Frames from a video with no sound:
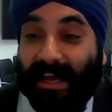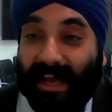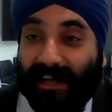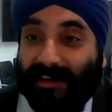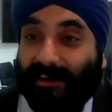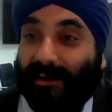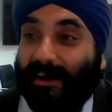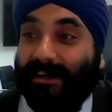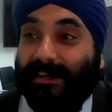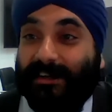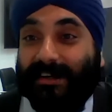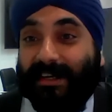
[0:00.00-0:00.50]

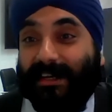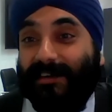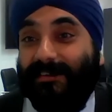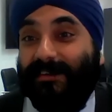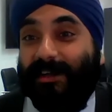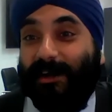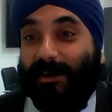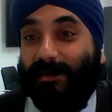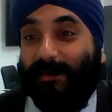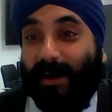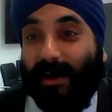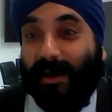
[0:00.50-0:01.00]
And I don't
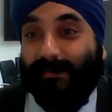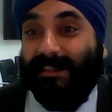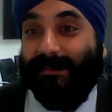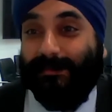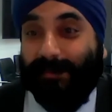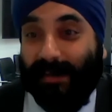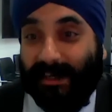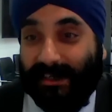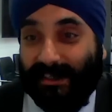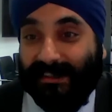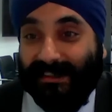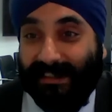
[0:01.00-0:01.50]
even know what I'm a
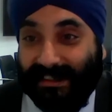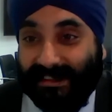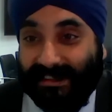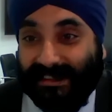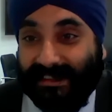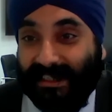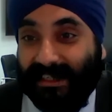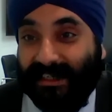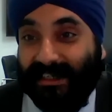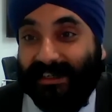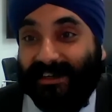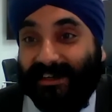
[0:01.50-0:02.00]
specialist
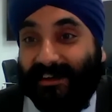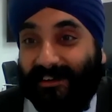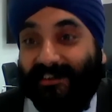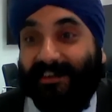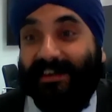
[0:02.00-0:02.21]
in.